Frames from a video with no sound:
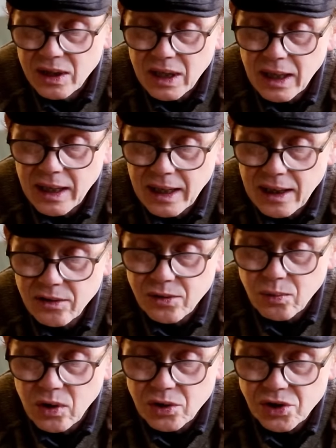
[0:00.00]
their
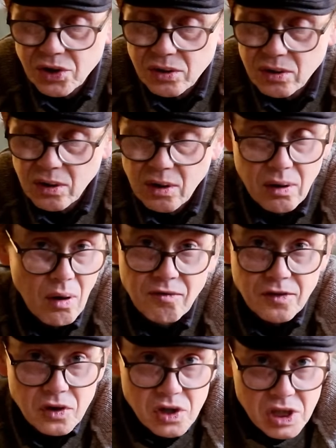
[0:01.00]
health was
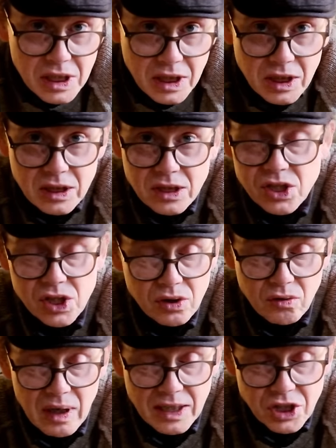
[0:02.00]
obviously a
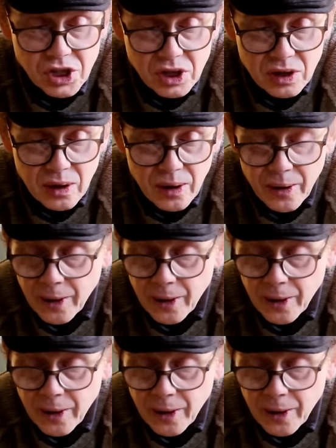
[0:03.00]
consideration.